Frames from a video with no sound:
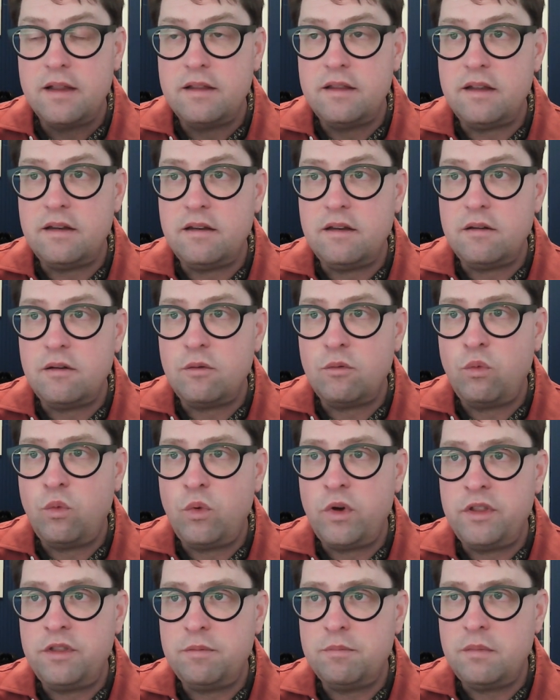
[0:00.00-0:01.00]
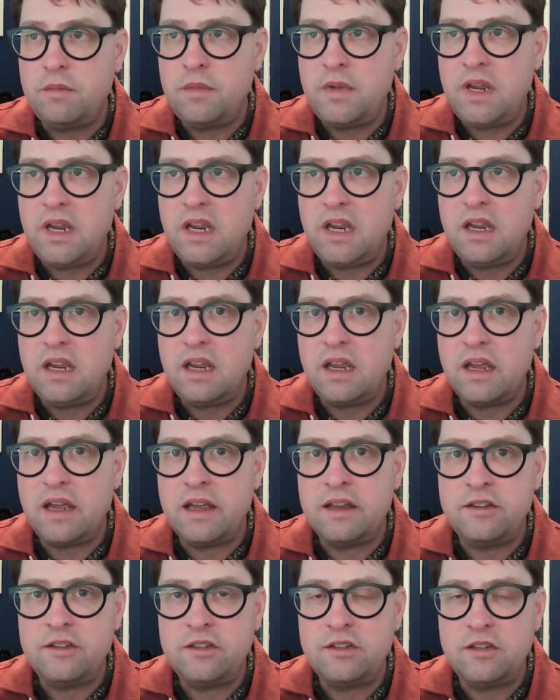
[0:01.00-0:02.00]
That with me
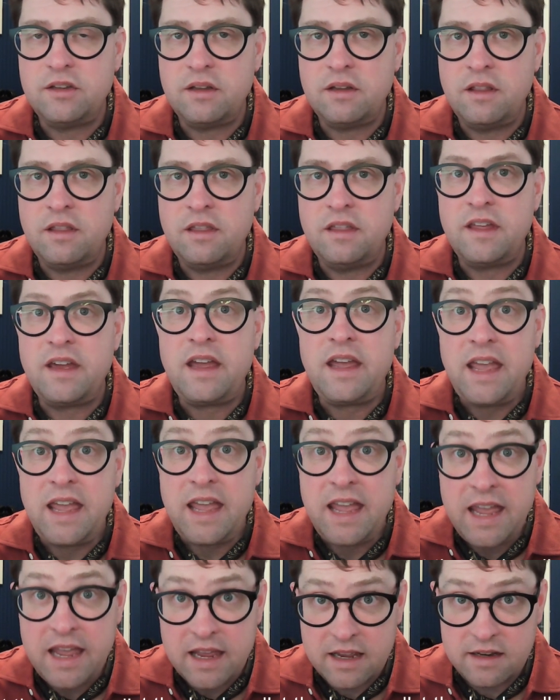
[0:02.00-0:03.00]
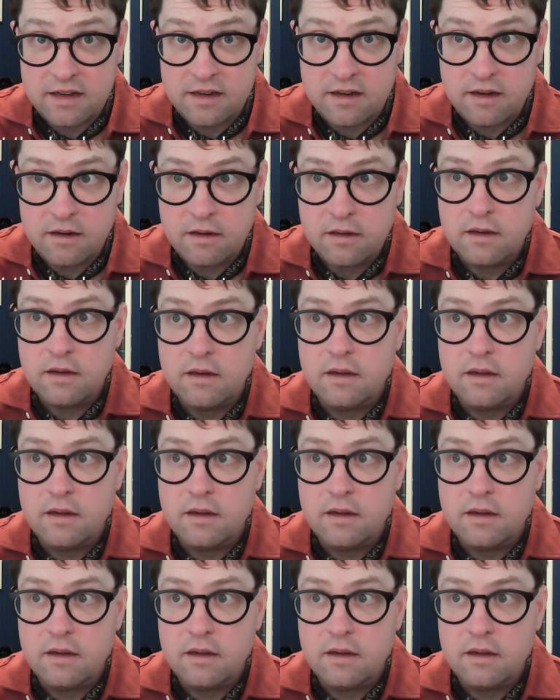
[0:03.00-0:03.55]
as the head,